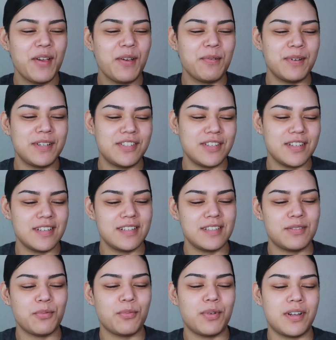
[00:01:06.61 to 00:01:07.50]
which is
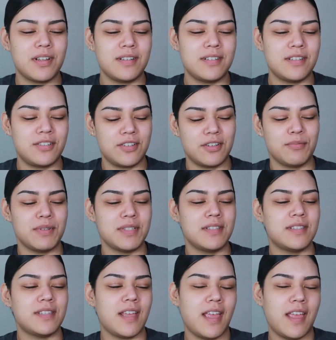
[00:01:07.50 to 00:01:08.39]
what
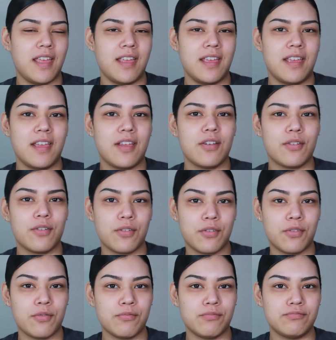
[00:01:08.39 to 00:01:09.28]
determines a
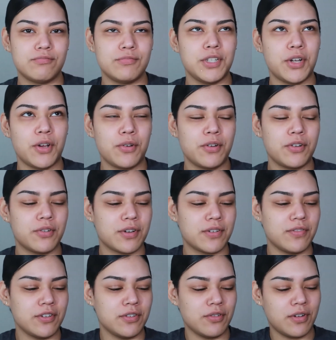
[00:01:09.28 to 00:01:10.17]
a
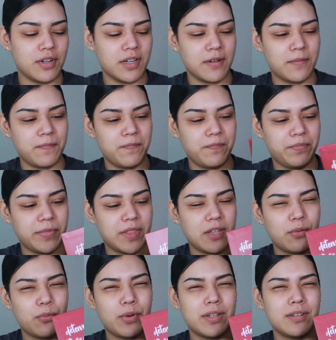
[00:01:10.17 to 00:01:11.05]
Gryffindor.
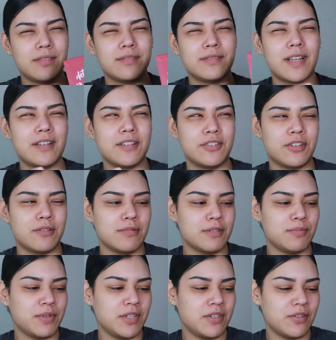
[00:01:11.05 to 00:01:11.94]
What not
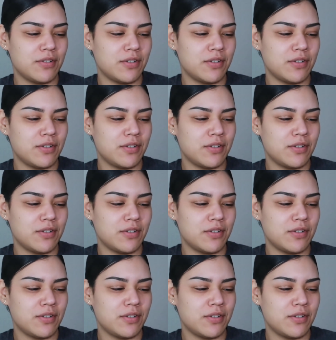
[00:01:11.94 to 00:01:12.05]
determines, but